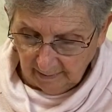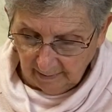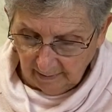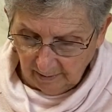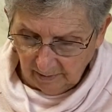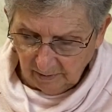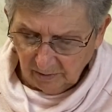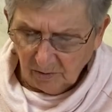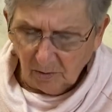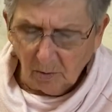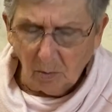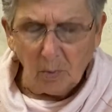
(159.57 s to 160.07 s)

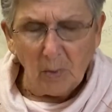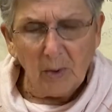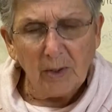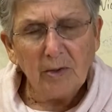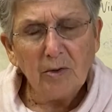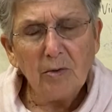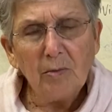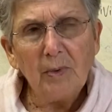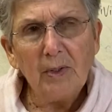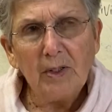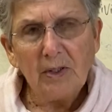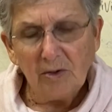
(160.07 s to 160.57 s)
So what do
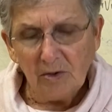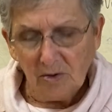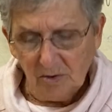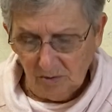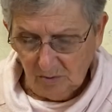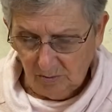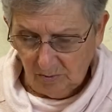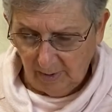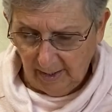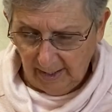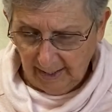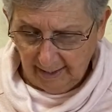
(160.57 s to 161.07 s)
we
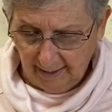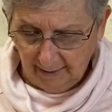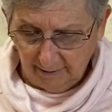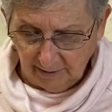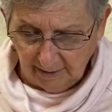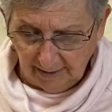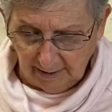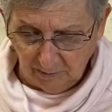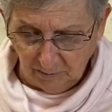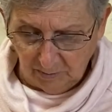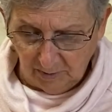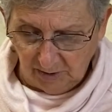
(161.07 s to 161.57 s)
do? How
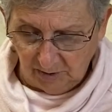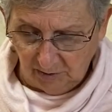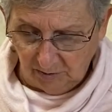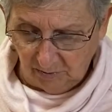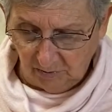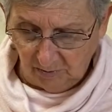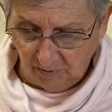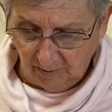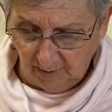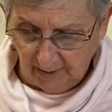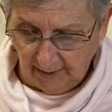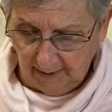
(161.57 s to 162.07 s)
can we
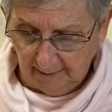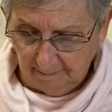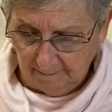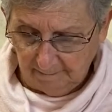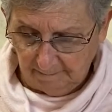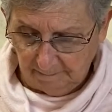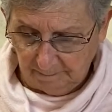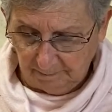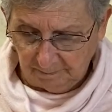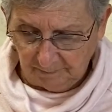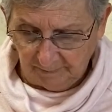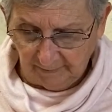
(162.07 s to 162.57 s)
do that?
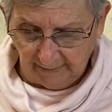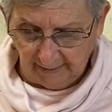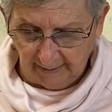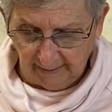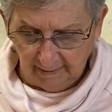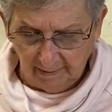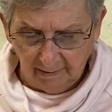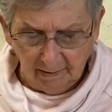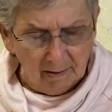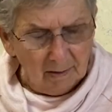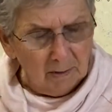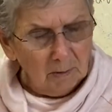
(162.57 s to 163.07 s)

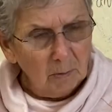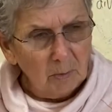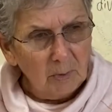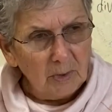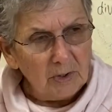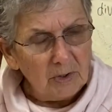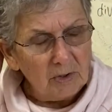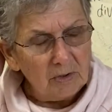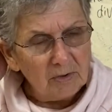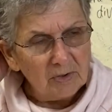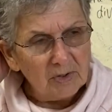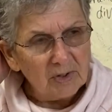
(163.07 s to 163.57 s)
When
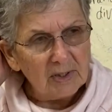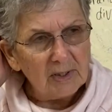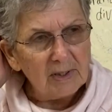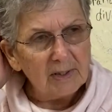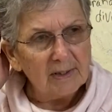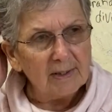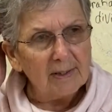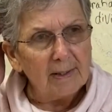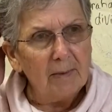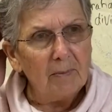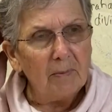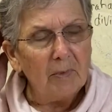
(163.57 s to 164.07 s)
you see
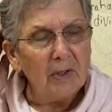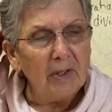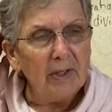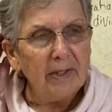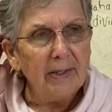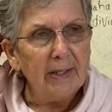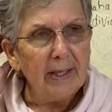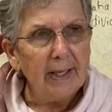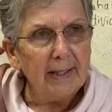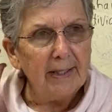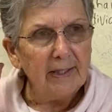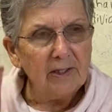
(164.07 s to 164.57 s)
someone
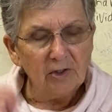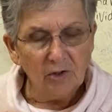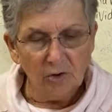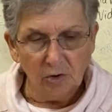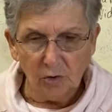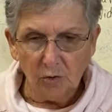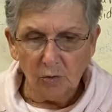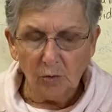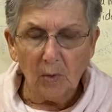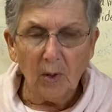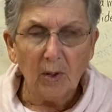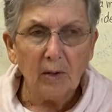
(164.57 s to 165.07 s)
that is
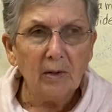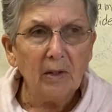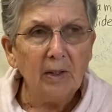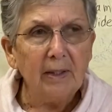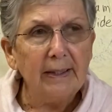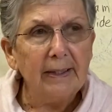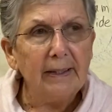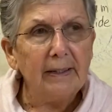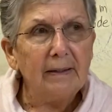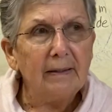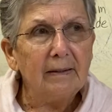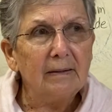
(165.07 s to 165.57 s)

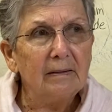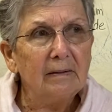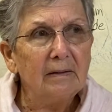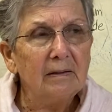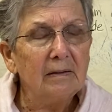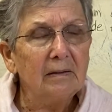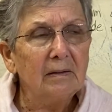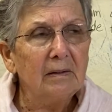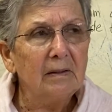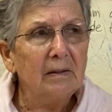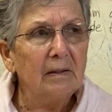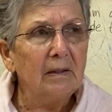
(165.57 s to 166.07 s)
struggling
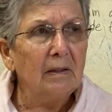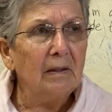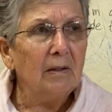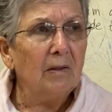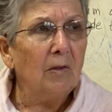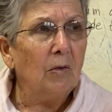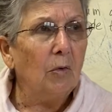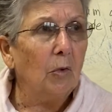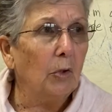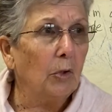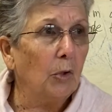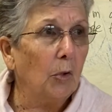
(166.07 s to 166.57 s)

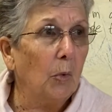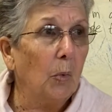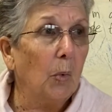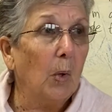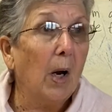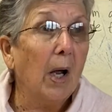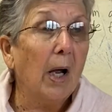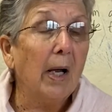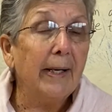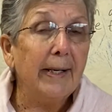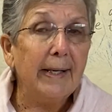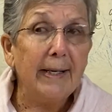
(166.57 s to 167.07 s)
or
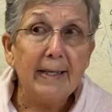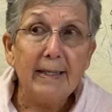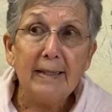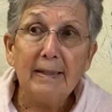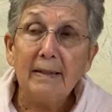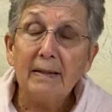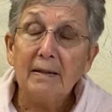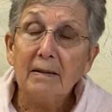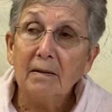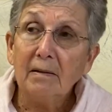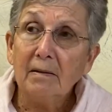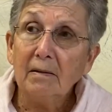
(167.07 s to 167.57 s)
crying,
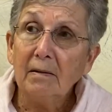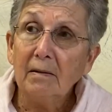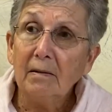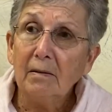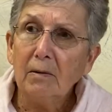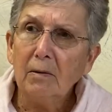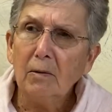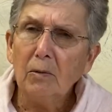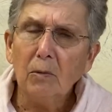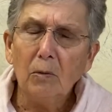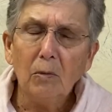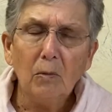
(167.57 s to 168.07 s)

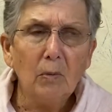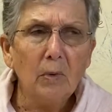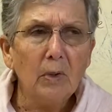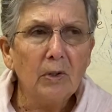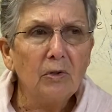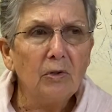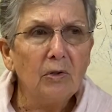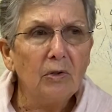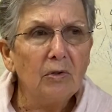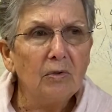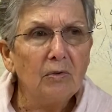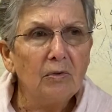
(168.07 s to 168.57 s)
what
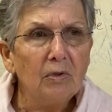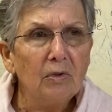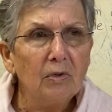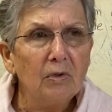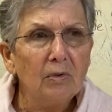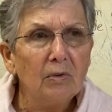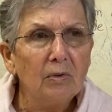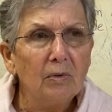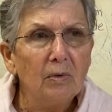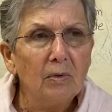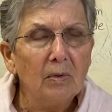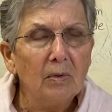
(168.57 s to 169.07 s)
do you do?